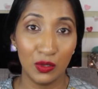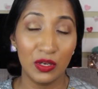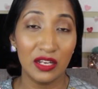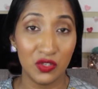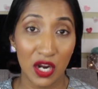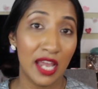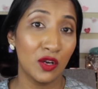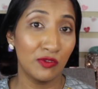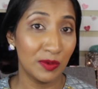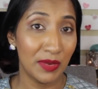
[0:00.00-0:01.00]
look dry
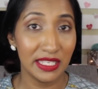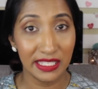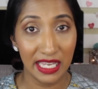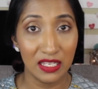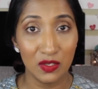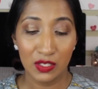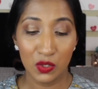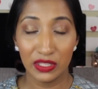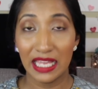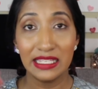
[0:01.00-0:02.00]
over my skin.
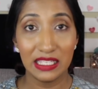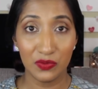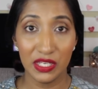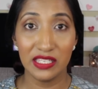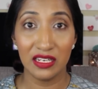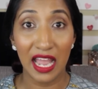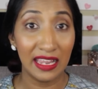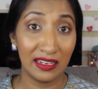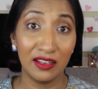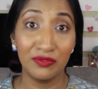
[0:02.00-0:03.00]
So that's the reason
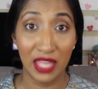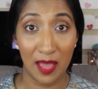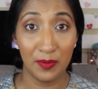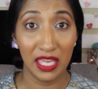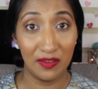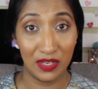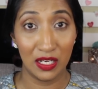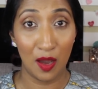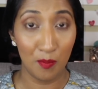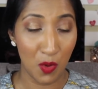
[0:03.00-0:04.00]
I love them
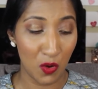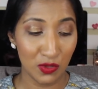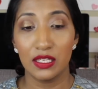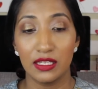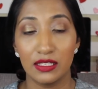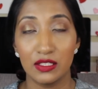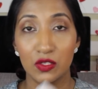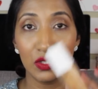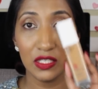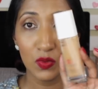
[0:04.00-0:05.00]
even more.
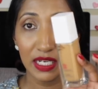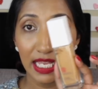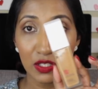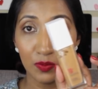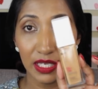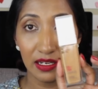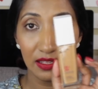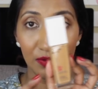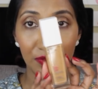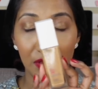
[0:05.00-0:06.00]
So this one has to be
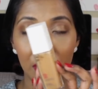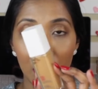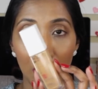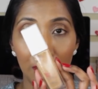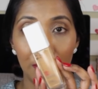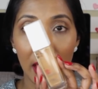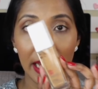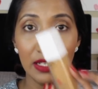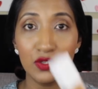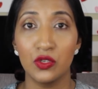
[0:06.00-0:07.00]
another favorite of
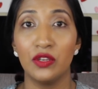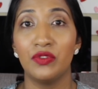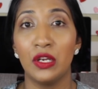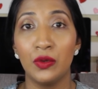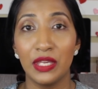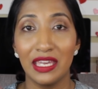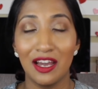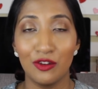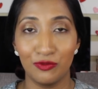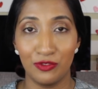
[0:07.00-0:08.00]
mine. So if you're looking
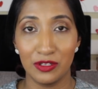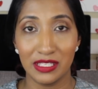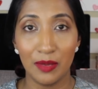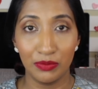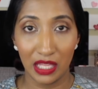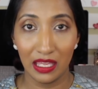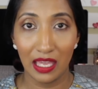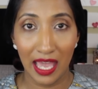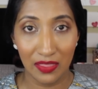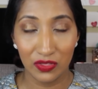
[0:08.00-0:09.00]
out for
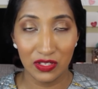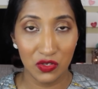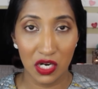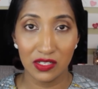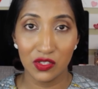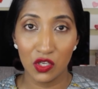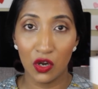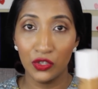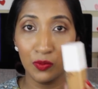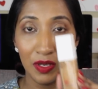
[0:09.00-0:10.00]
something at the
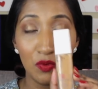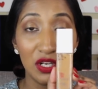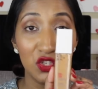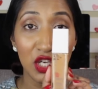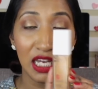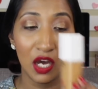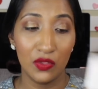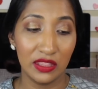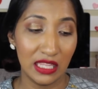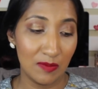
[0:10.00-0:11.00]
drugstore, you may want to check
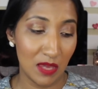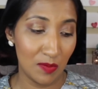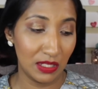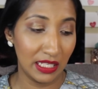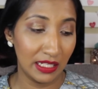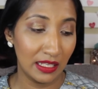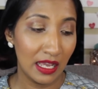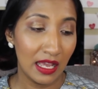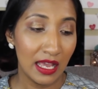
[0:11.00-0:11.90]
out the Maybelline